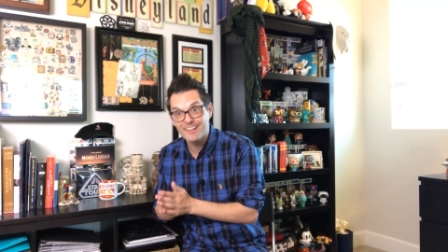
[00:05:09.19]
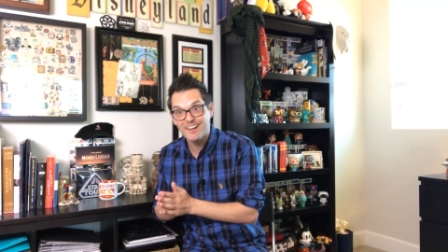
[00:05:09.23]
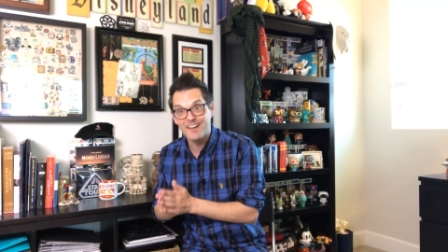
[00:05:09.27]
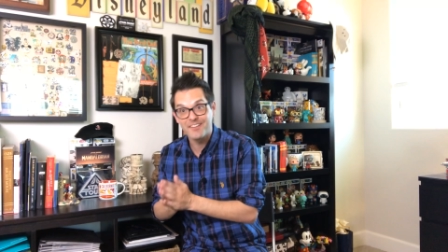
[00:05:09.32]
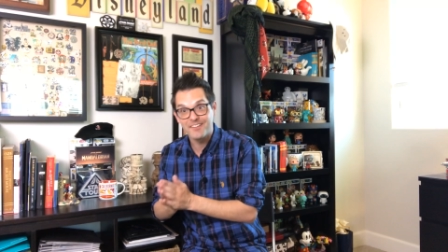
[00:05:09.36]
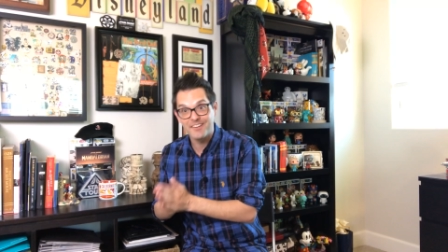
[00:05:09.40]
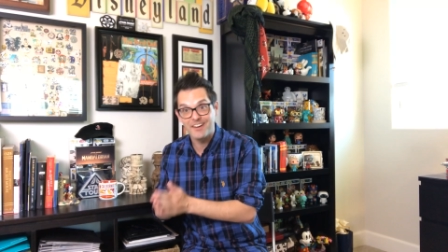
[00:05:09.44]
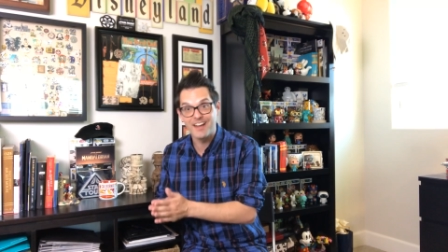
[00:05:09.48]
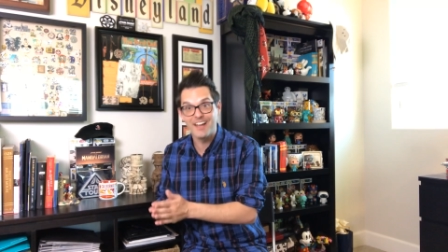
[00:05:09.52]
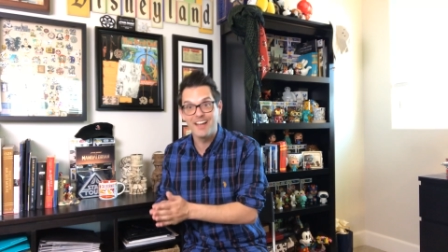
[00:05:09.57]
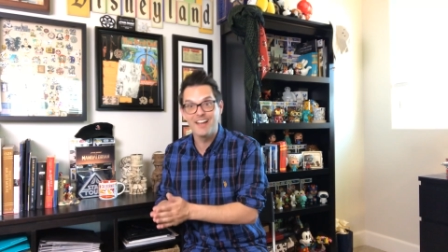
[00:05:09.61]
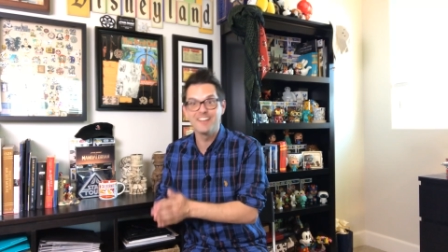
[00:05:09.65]

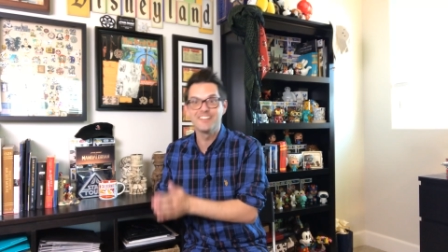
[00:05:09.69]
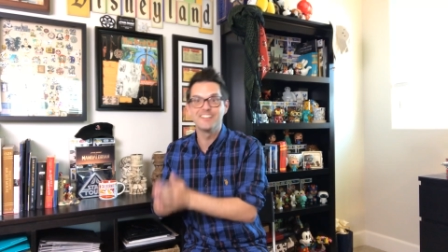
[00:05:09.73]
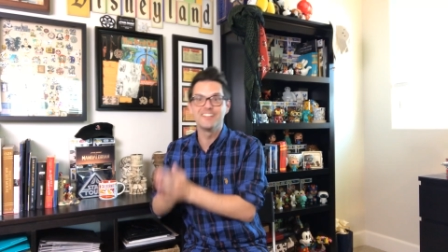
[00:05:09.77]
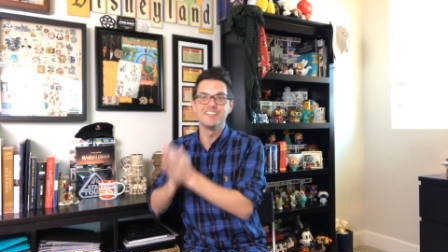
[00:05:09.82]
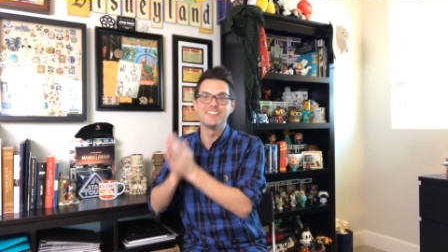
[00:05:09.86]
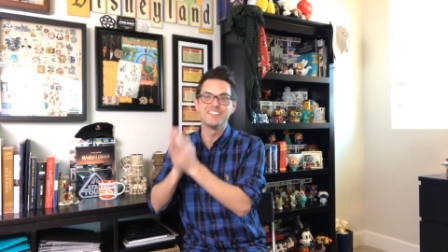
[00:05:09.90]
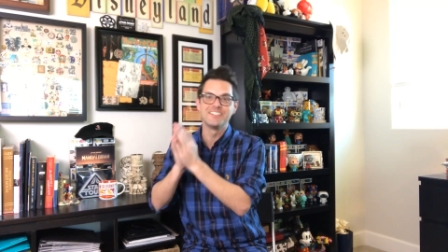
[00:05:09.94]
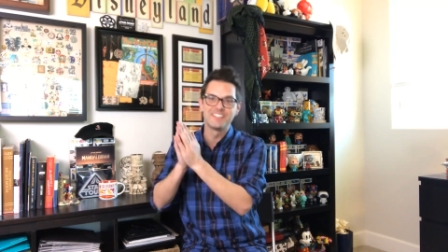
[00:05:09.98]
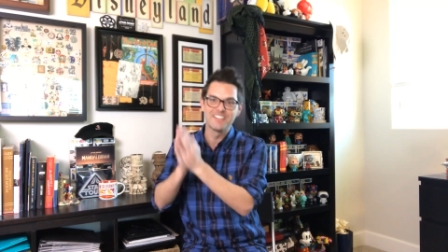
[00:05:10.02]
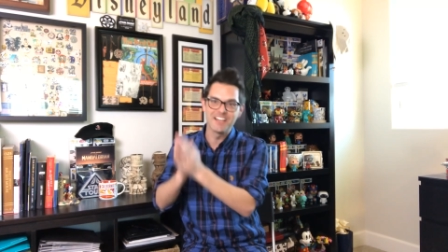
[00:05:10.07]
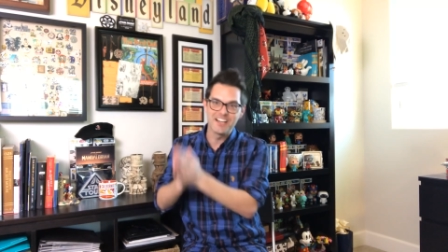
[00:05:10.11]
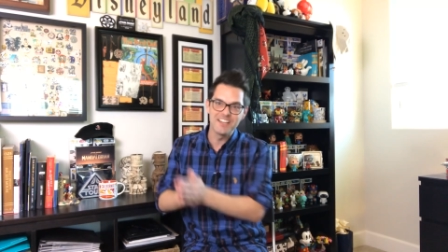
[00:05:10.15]
other
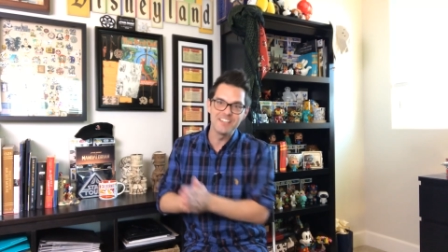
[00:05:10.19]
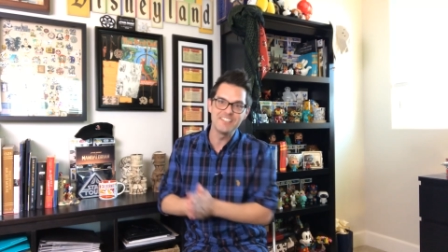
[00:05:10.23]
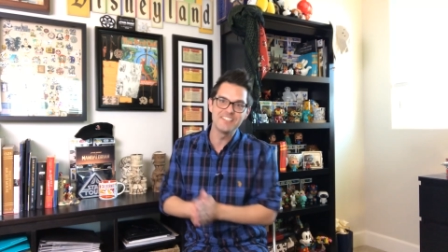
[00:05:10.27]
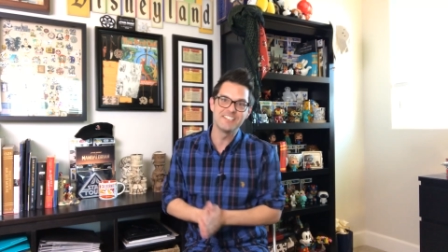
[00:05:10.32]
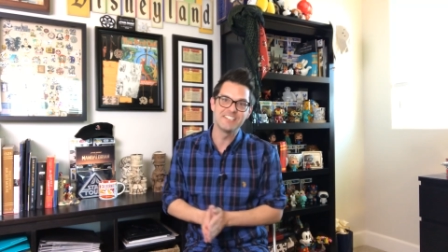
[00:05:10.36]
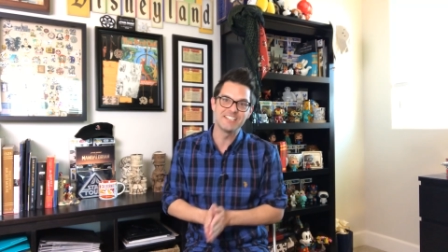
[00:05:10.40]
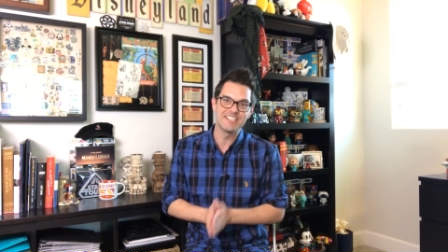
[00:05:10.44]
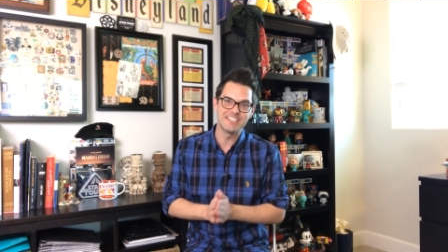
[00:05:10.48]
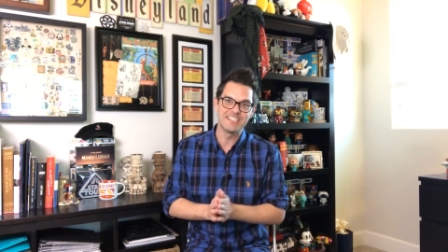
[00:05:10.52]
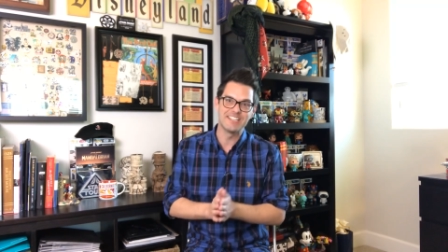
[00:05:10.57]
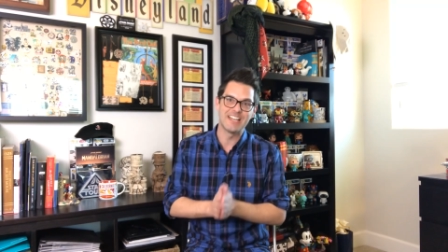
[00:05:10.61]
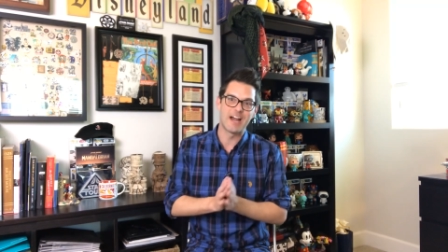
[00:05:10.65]
hand, does
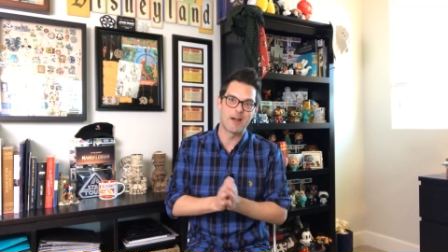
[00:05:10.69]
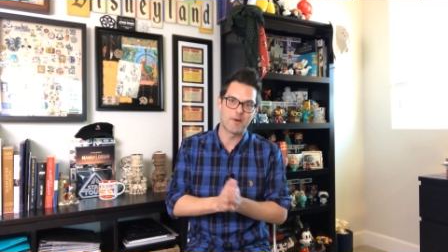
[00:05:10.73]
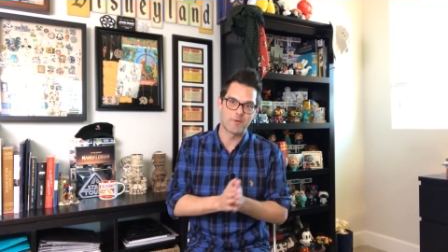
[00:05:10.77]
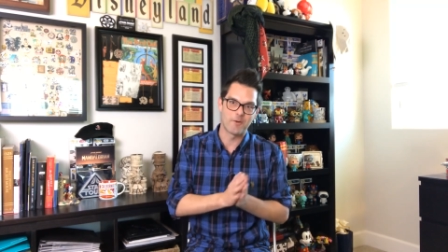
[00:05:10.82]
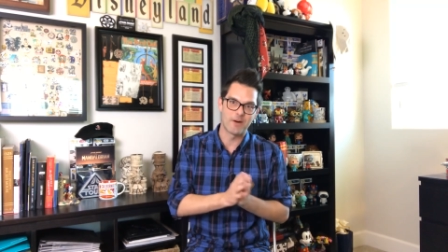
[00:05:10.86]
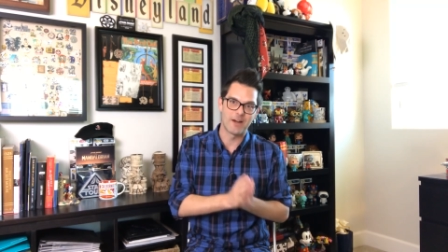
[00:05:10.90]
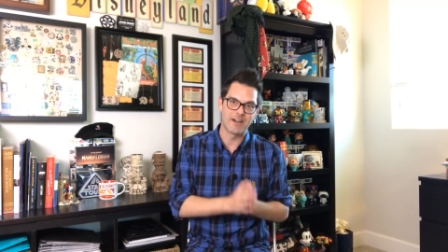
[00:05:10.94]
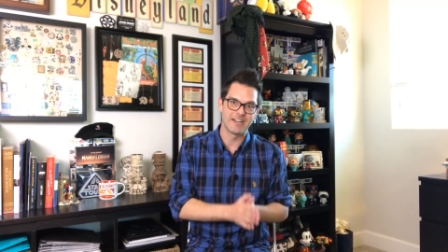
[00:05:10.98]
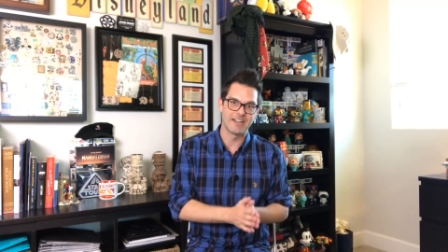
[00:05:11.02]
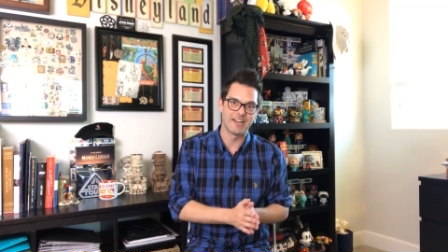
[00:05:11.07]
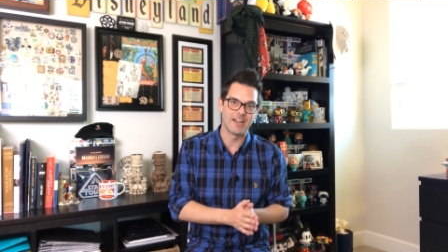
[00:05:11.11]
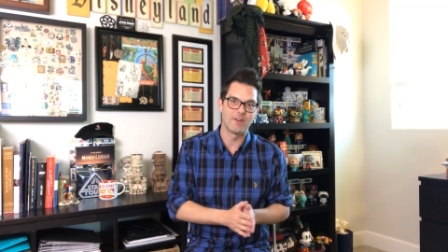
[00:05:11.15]
need that
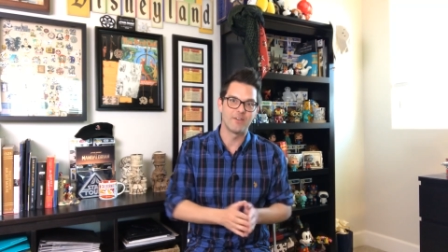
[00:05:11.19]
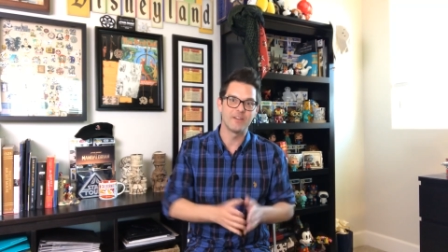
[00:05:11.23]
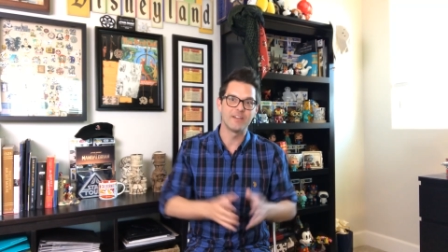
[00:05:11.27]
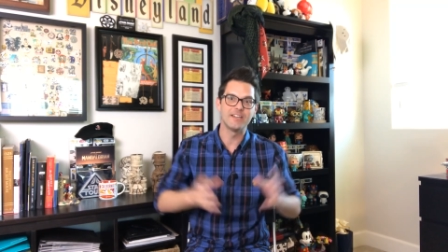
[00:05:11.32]
right now.